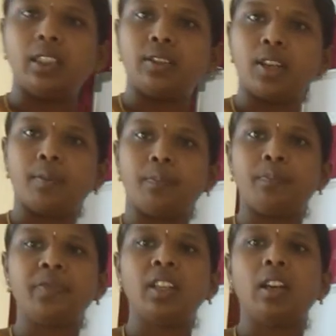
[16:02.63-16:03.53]
shape.
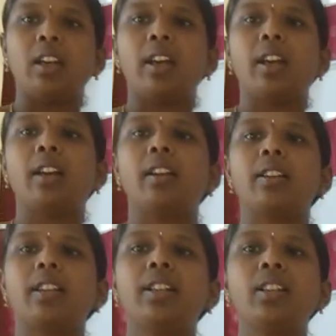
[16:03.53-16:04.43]

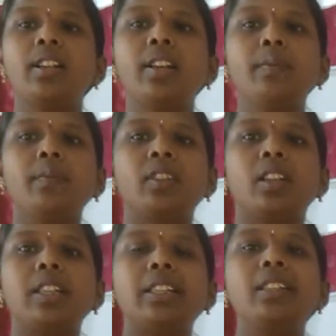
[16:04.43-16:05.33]
Yeah, children,
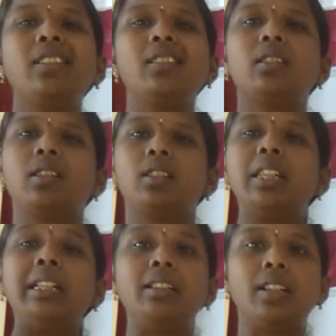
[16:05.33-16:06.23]
it is
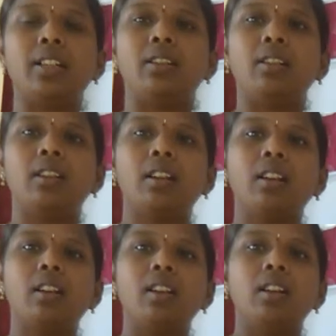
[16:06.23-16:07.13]
tilted.
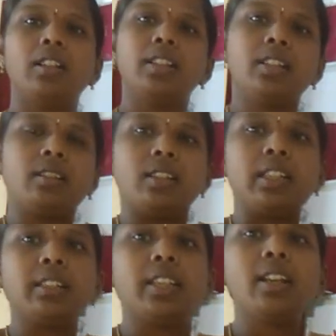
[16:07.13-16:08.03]
It is
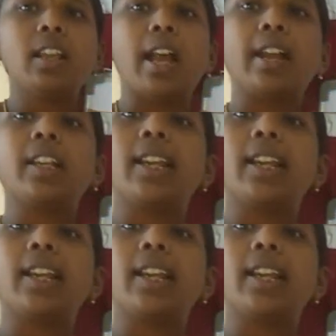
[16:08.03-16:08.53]
tilted at